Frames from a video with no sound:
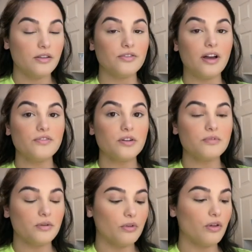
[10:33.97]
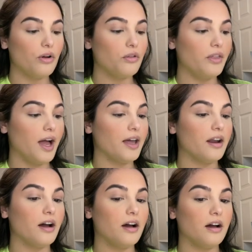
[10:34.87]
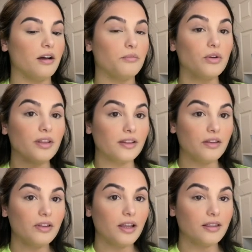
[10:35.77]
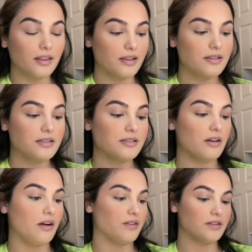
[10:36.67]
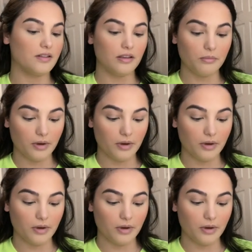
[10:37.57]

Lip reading: So after I'm done with all that, you can leave it like this, obviously,